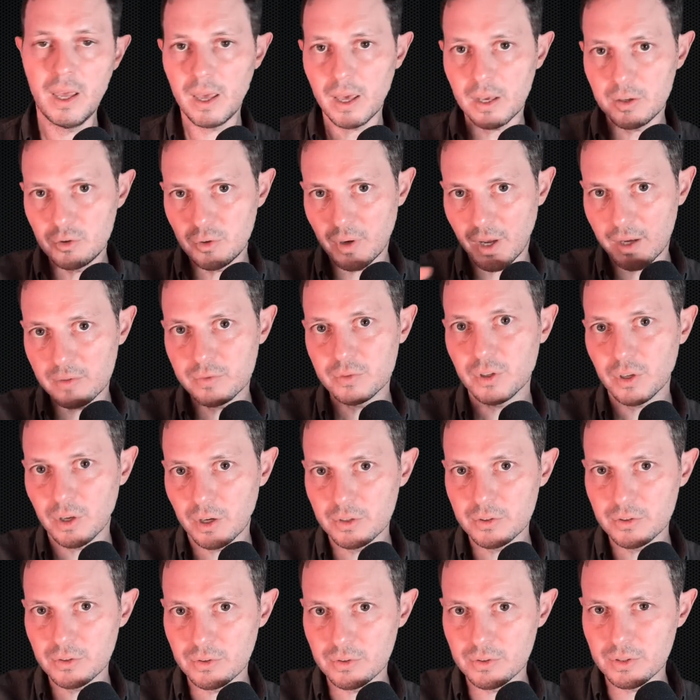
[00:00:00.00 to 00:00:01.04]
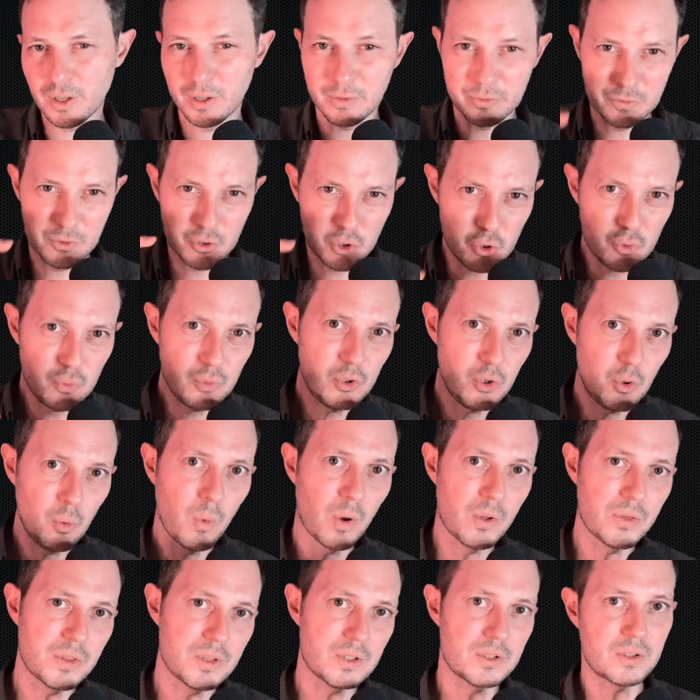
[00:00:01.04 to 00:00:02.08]
and you have to ask yourself, do you
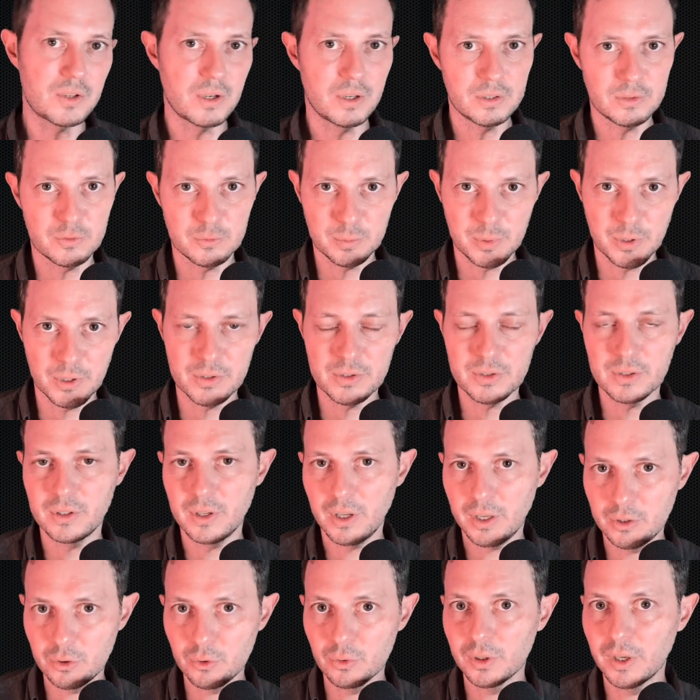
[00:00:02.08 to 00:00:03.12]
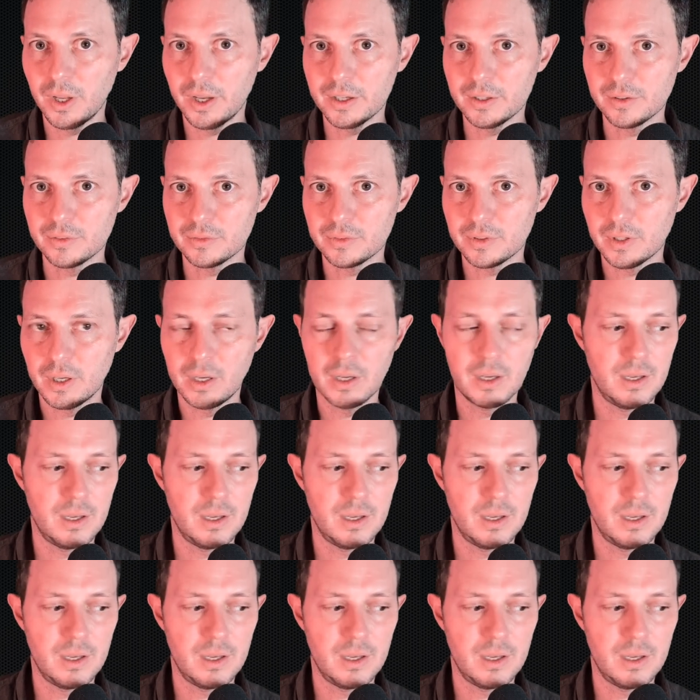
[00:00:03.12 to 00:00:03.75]
want this kind of person in your life?